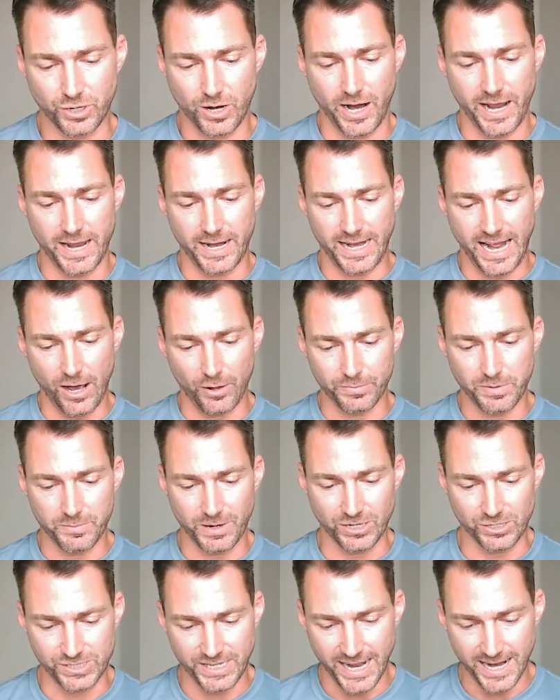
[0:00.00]
try and help them
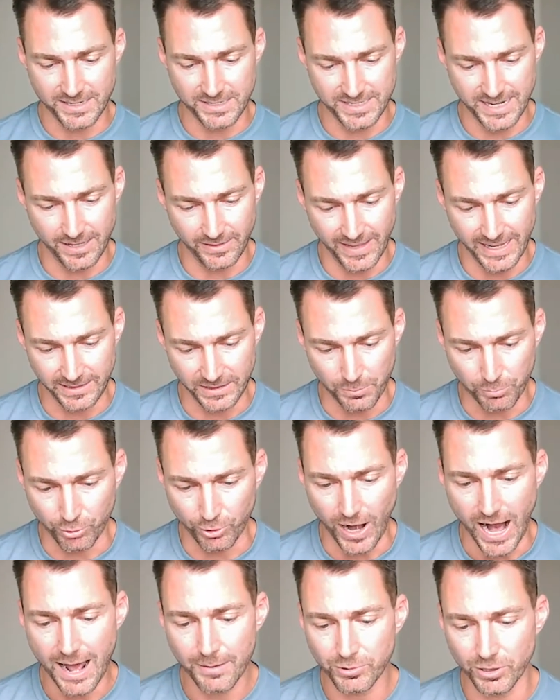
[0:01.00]
understand is that, like, the
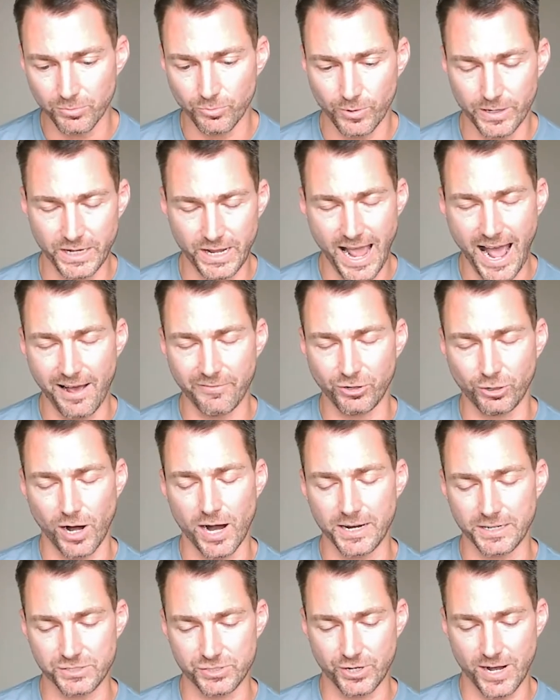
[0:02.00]
problem when you have
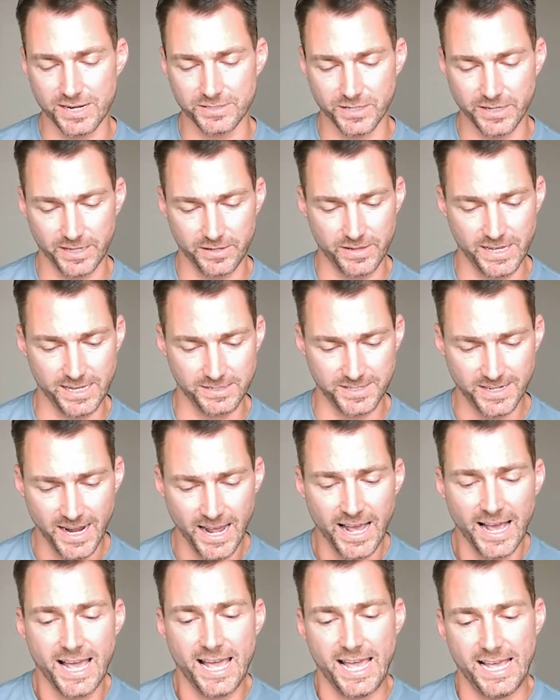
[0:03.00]
chronic stress like this
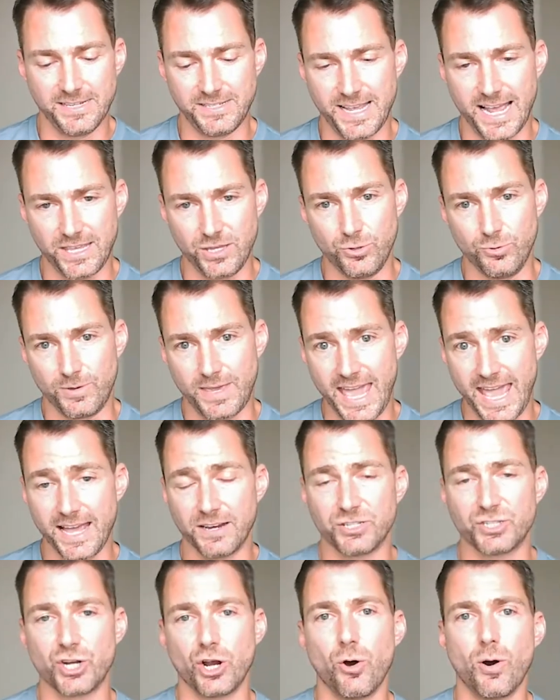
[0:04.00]
is that you
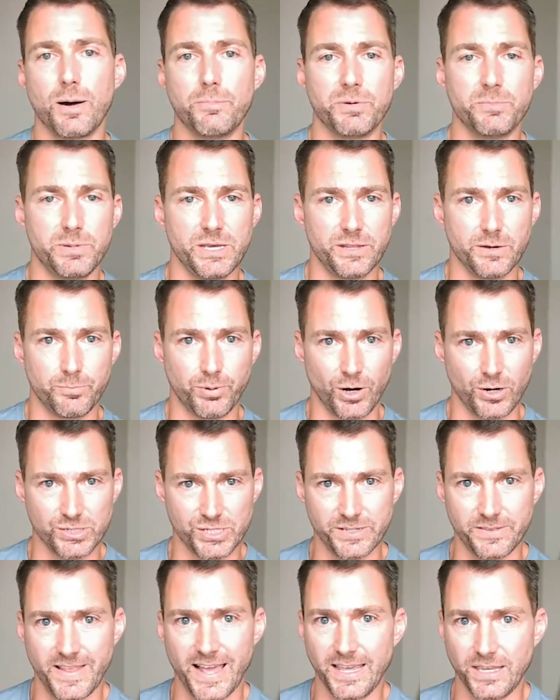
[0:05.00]
can't show up and be the
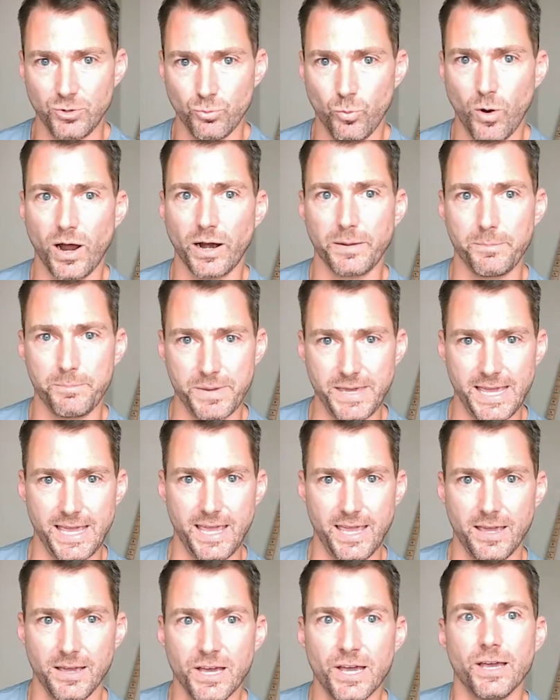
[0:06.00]
person that you want to
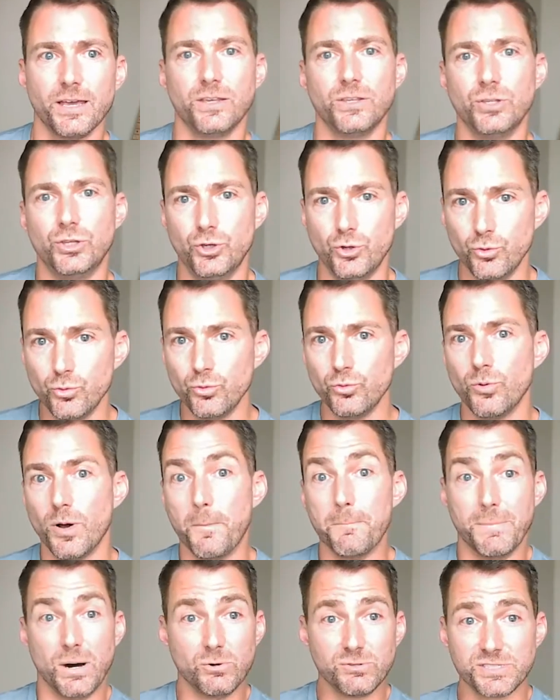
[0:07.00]
be. You,
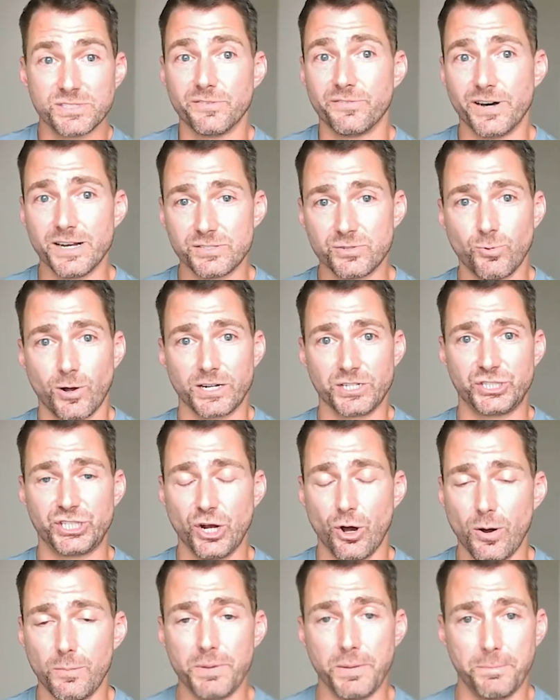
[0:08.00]
most of us want to
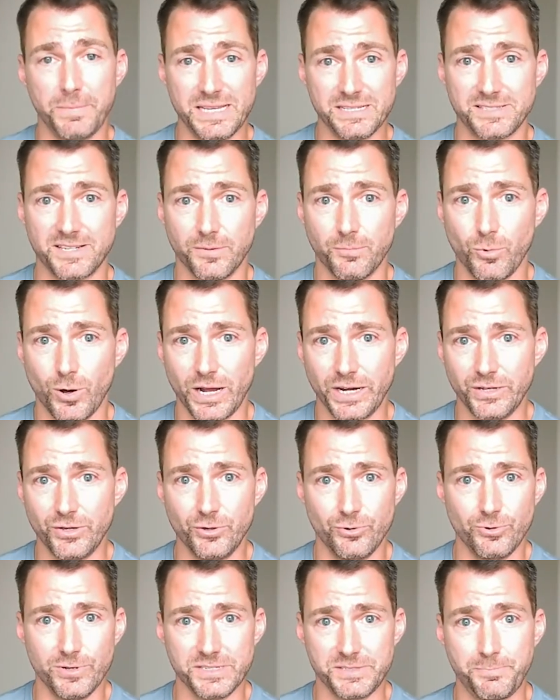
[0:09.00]
show up and be someone
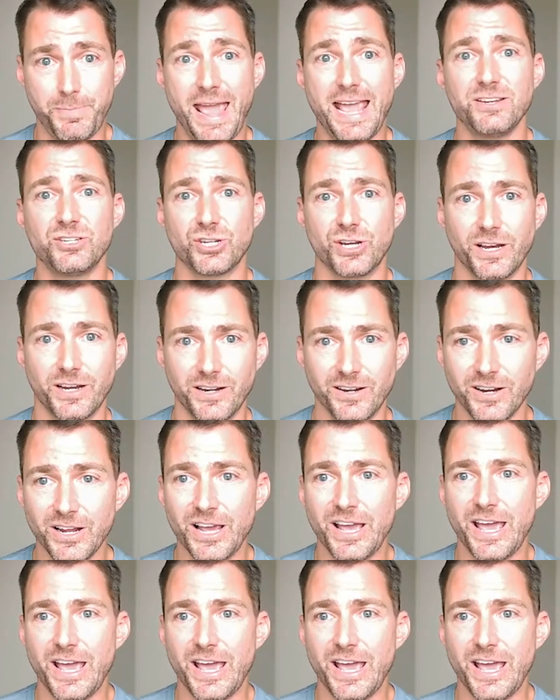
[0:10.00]
who is patient